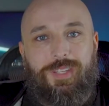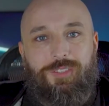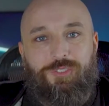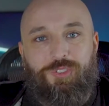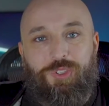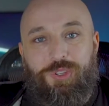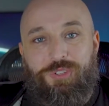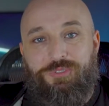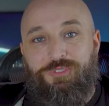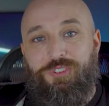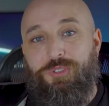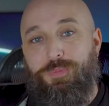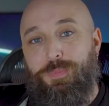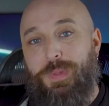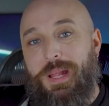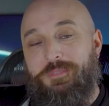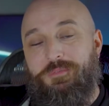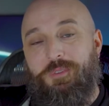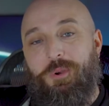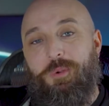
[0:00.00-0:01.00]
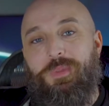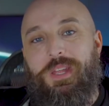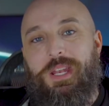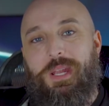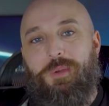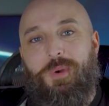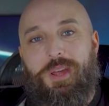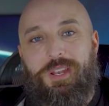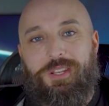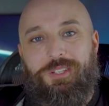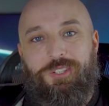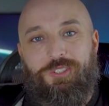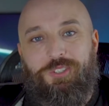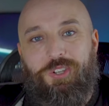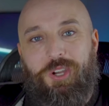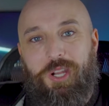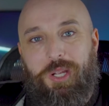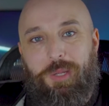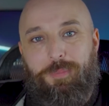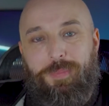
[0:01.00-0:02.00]
So the first platform that I wanted to
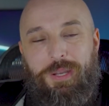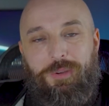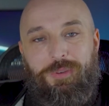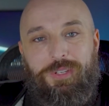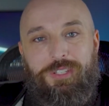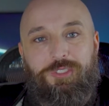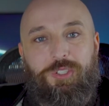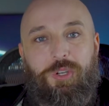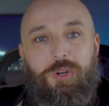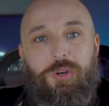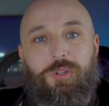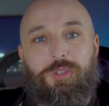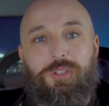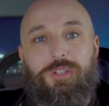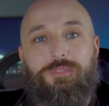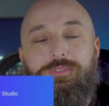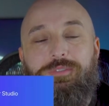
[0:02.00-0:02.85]
talk about is called